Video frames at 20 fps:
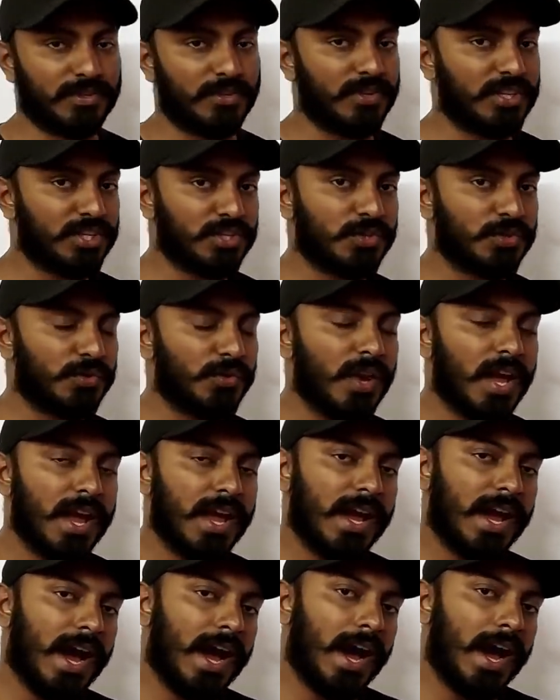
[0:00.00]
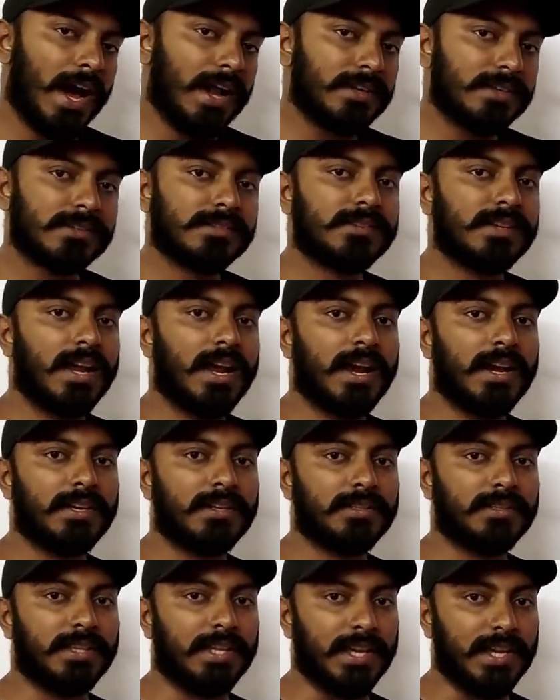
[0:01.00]
You need to
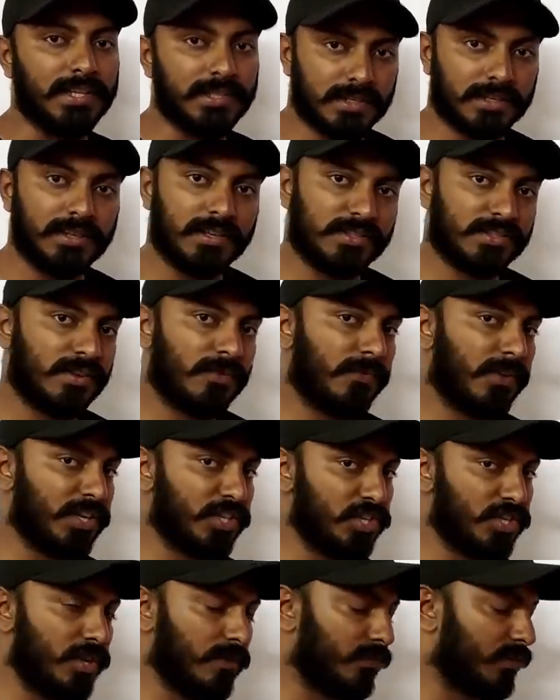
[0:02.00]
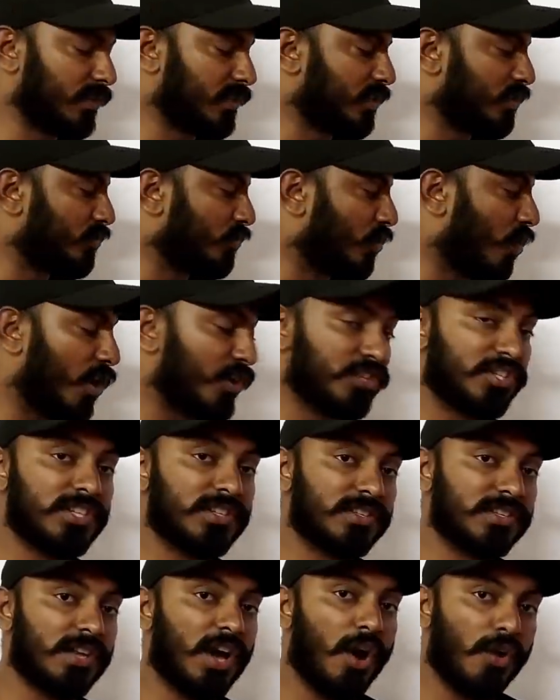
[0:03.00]
understand the internals of HDFS, not
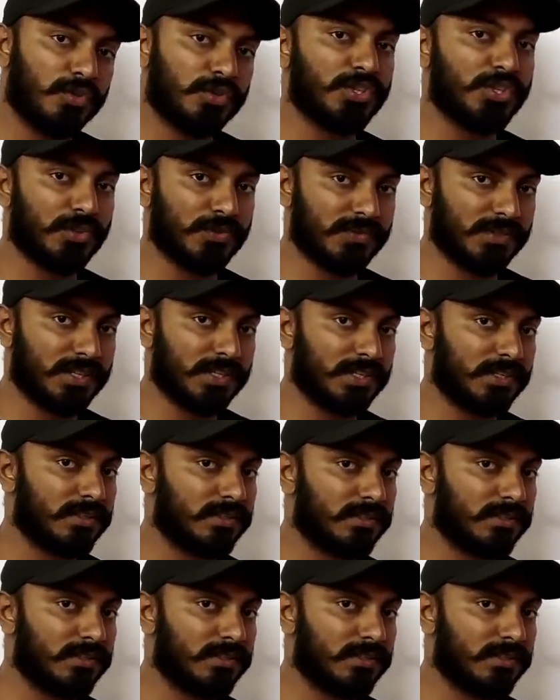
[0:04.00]
just how to use it.